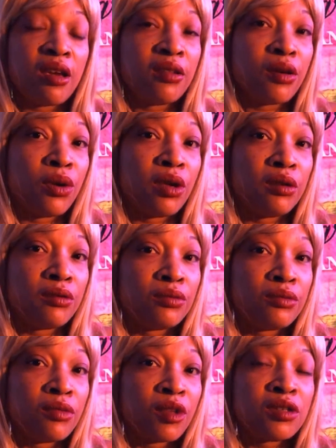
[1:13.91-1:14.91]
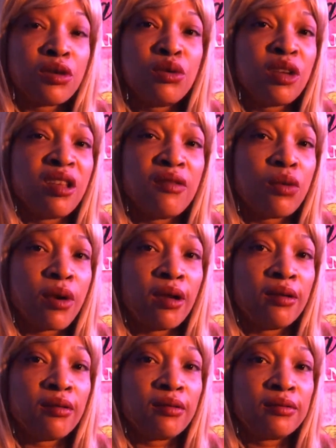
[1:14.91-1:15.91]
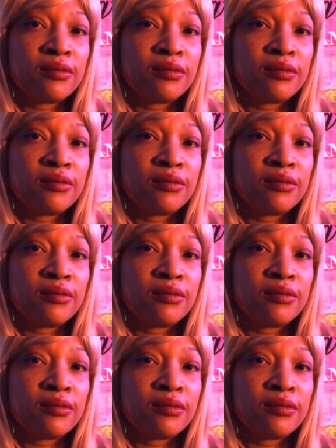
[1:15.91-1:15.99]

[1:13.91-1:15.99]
and the queen. So you could never reign.